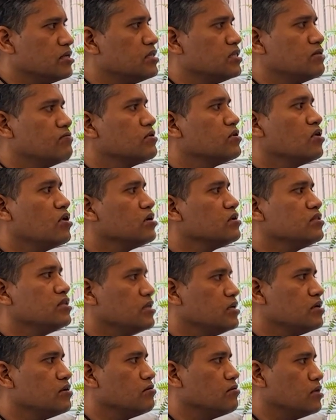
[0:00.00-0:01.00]
They were not
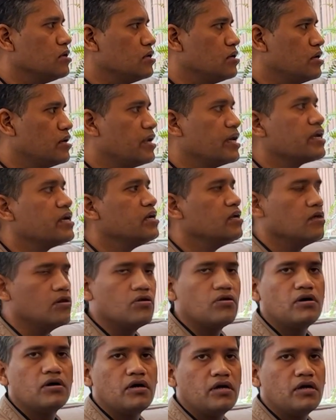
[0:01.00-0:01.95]
there a decade ago,